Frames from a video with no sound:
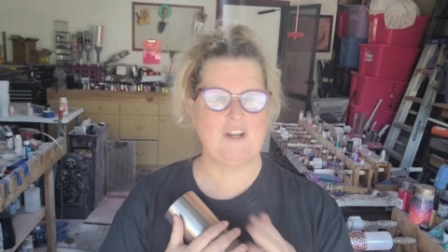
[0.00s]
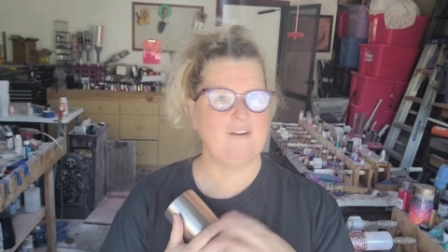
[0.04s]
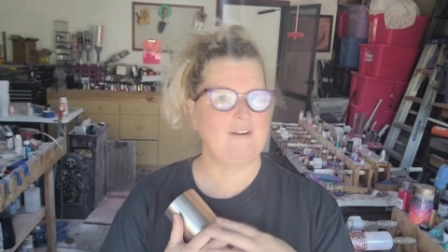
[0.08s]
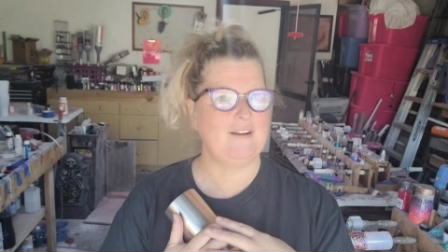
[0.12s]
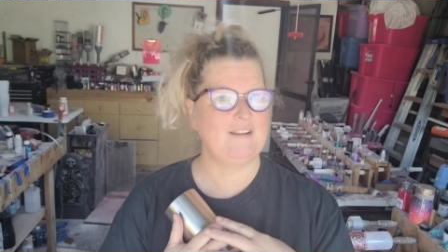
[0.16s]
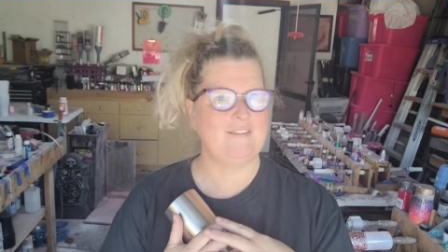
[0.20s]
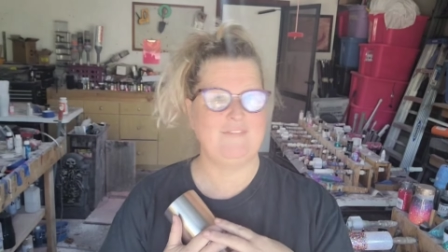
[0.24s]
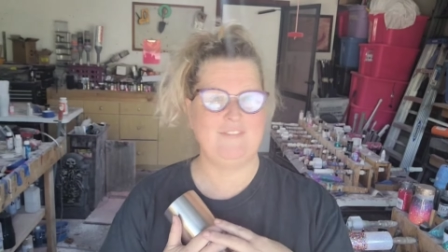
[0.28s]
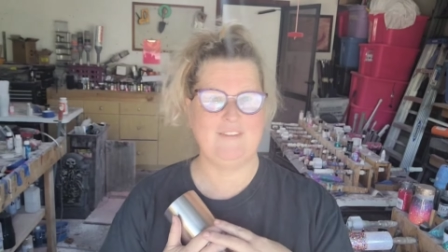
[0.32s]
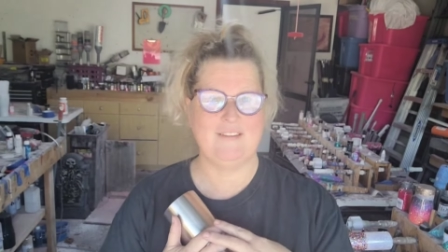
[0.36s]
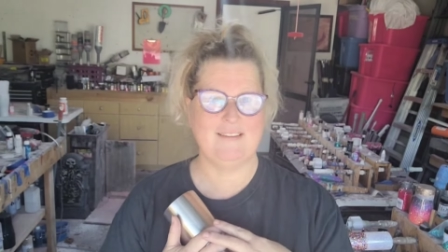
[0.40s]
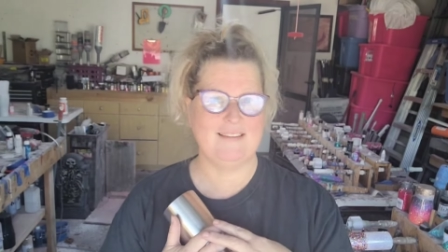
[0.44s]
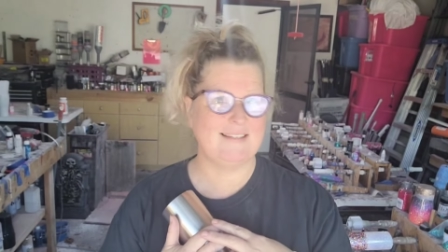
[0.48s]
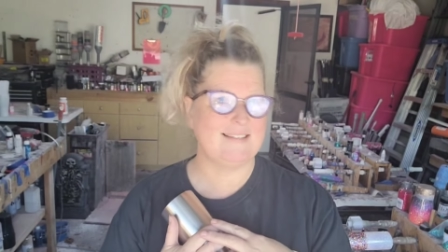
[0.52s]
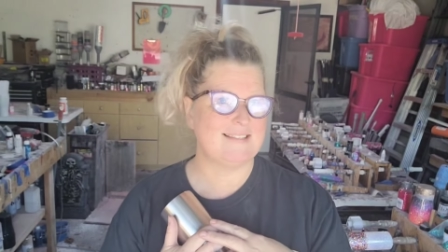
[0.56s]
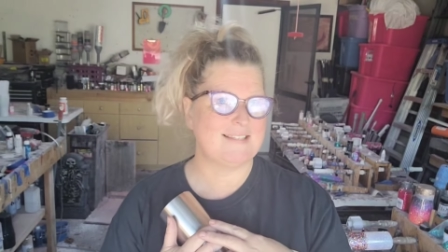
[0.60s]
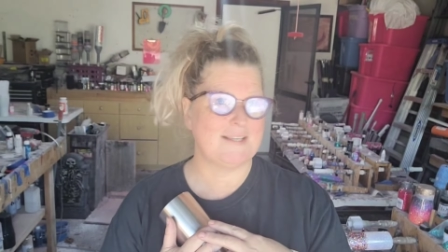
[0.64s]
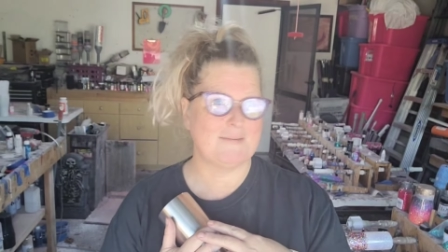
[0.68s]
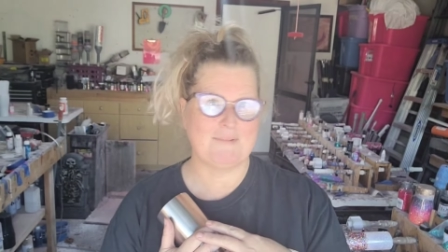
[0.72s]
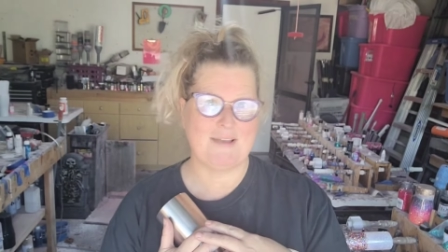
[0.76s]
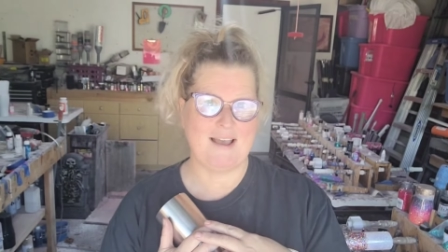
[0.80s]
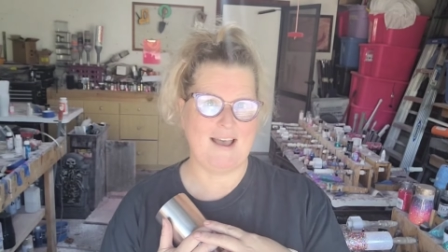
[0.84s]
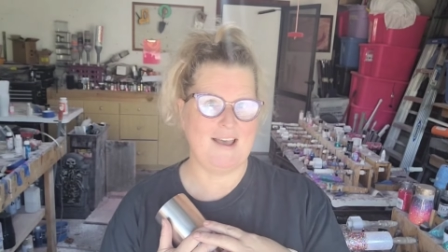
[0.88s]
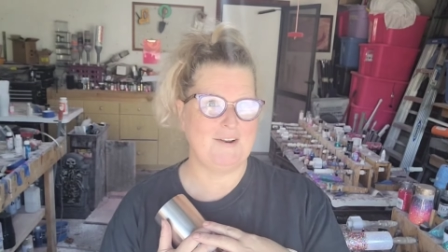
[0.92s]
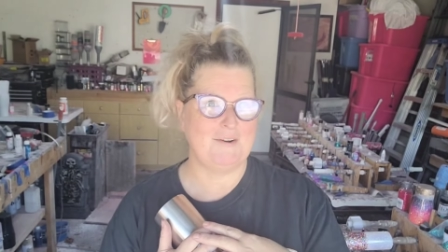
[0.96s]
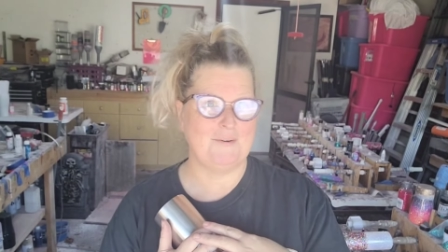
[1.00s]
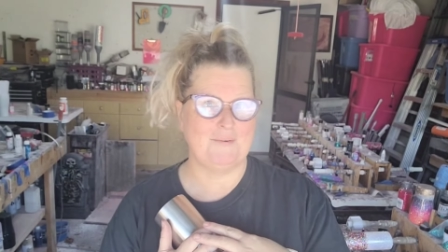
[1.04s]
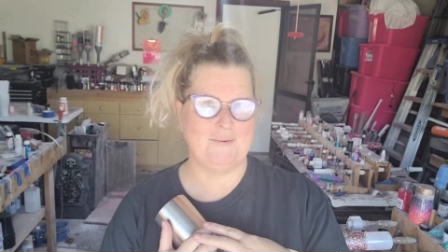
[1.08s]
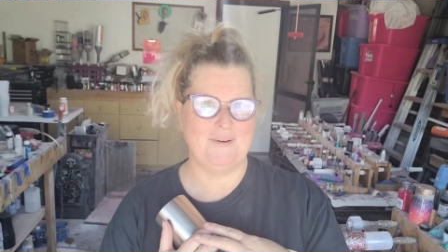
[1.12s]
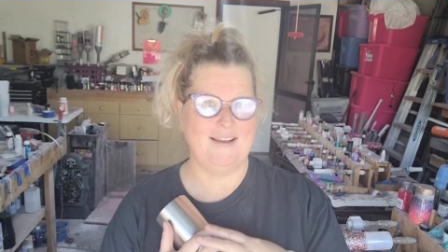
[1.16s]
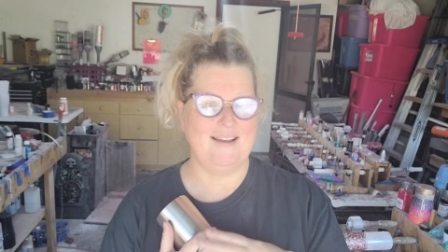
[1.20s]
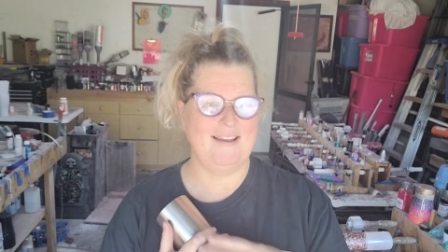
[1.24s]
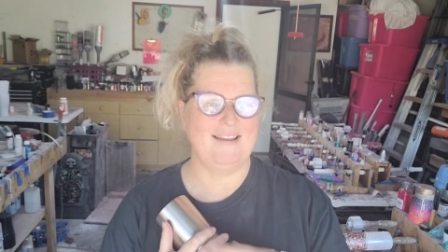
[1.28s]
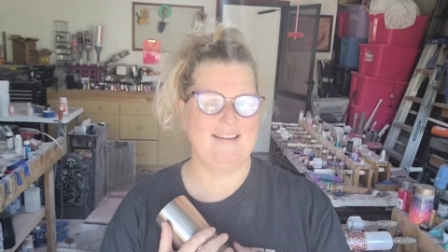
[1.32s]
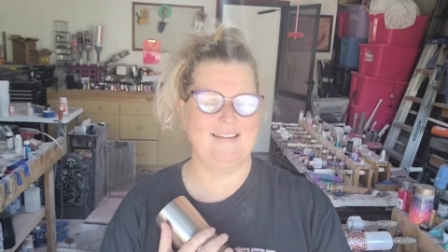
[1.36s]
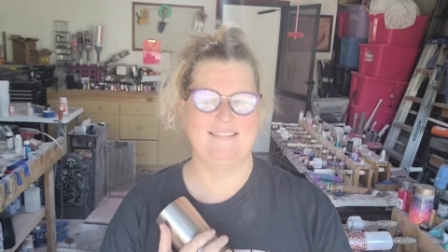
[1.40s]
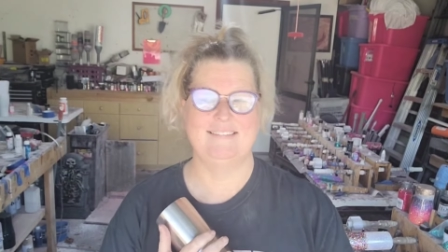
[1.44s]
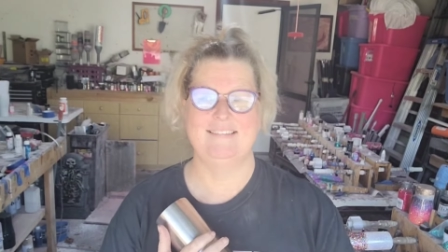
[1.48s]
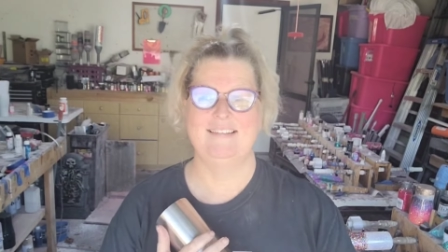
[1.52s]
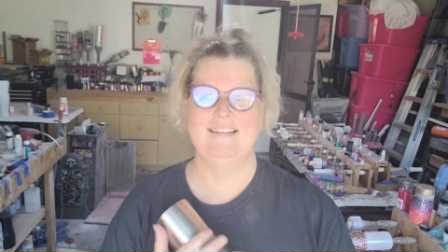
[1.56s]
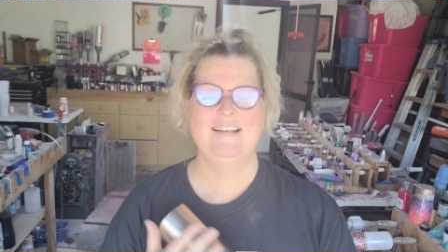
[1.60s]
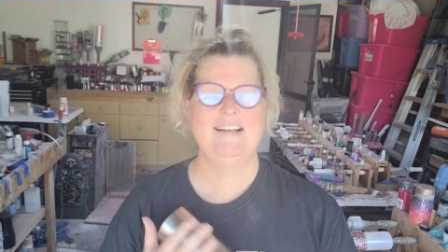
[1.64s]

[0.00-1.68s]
already feeling some kind of way.